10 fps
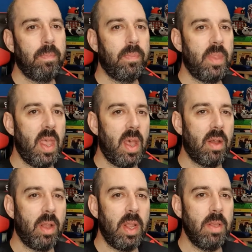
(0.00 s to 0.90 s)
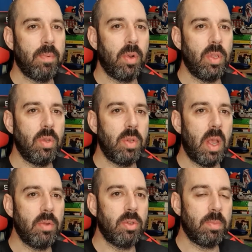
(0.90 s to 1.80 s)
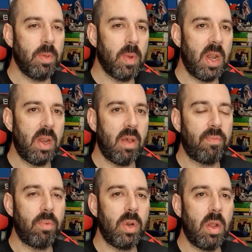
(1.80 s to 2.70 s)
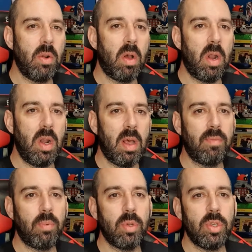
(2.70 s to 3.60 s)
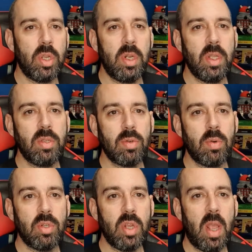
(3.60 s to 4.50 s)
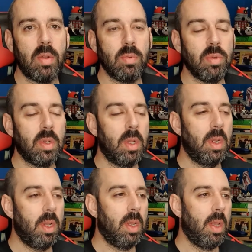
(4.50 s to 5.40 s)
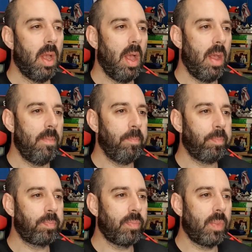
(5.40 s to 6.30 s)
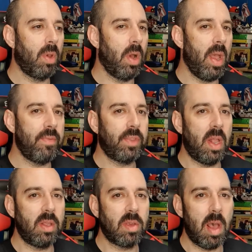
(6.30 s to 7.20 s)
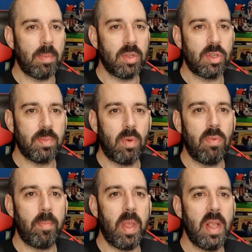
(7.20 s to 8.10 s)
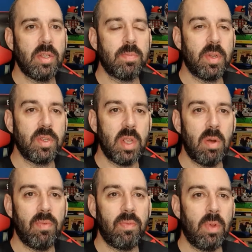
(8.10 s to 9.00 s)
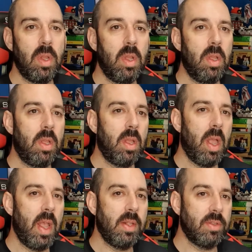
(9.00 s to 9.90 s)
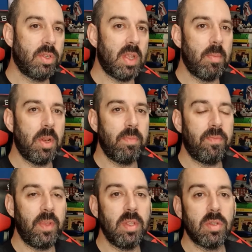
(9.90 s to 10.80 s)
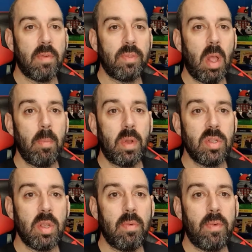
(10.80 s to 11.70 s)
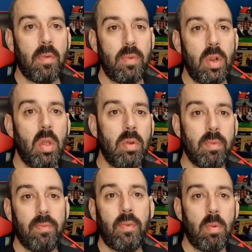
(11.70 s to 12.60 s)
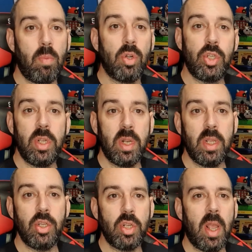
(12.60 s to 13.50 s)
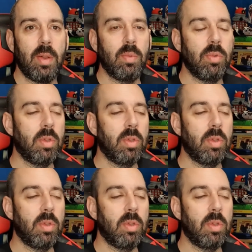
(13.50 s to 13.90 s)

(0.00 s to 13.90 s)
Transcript: Now, anybody who knows me well enough will know that I love watching these sort of channels. Um, I have done a couple of small repairs myself, and some of the things I've done myself, I've learned from watching these channels.